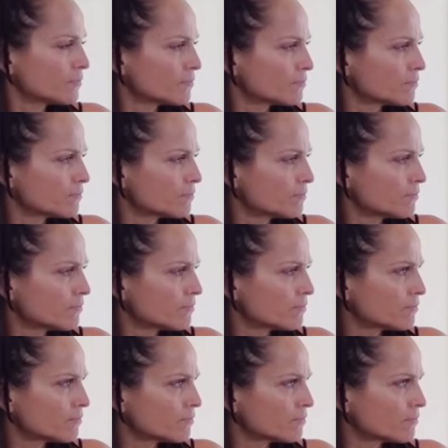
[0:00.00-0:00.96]

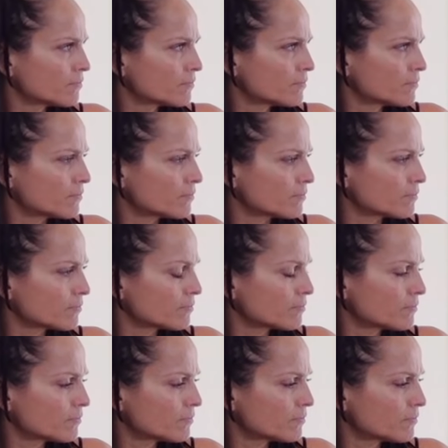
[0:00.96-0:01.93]

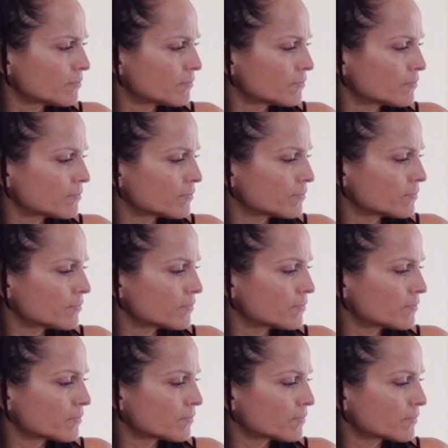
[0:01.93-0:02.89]

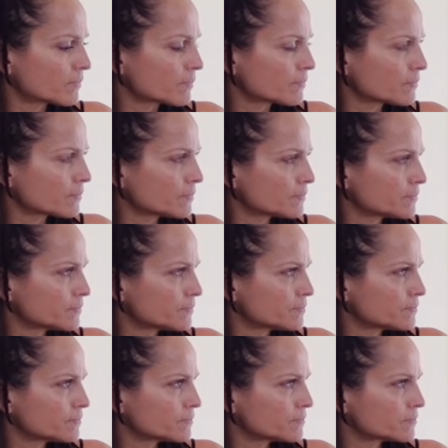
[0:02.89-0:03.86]

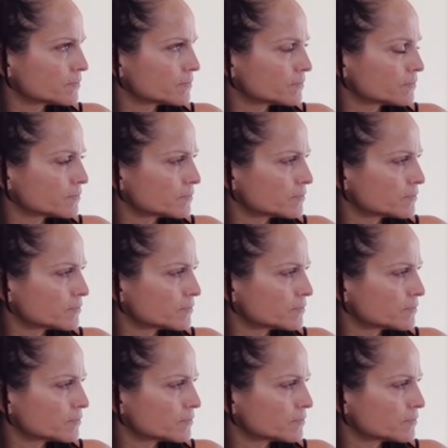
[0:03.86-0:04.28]
(not speaking)